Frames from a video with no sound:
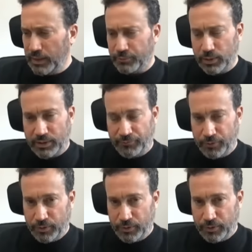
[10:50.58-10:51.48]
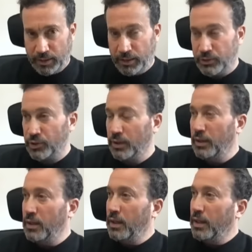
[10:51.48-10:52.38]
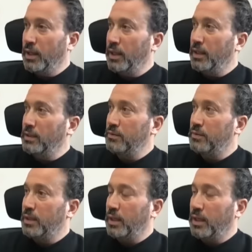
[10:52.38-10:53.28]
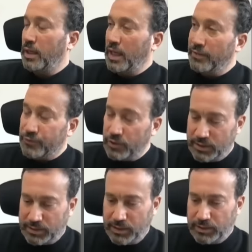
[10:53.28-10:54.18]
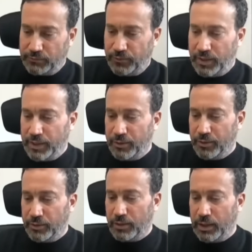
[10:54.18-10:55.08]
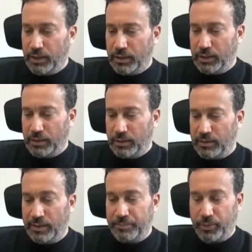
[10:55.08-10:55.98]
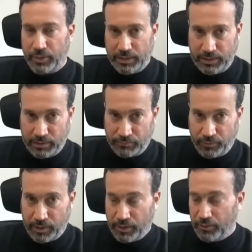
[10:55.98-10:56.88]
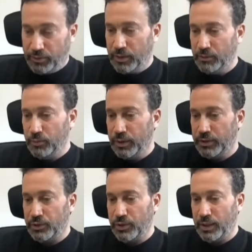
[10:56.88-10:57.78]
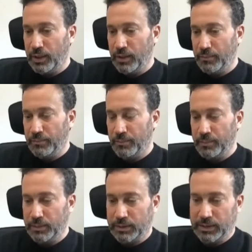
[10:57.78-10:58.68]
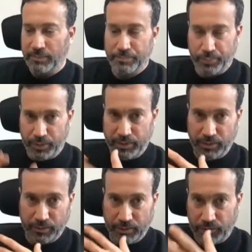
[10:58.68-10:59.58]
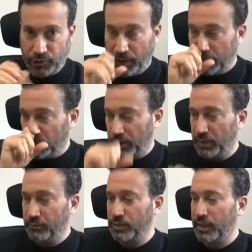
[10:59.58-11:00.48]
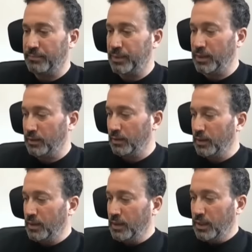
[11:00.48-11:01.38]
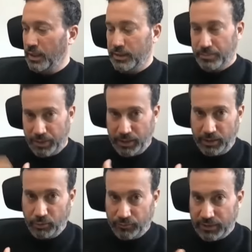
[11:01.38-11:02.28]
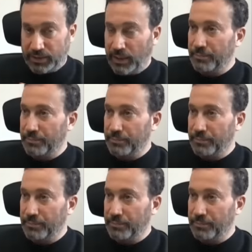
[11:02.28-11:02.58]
That was the first stage. And uh, after the ceasefire, uh, the, the, temporary ceasefire in which um, some prisoner exchange uh, was happening uh, at the beginning of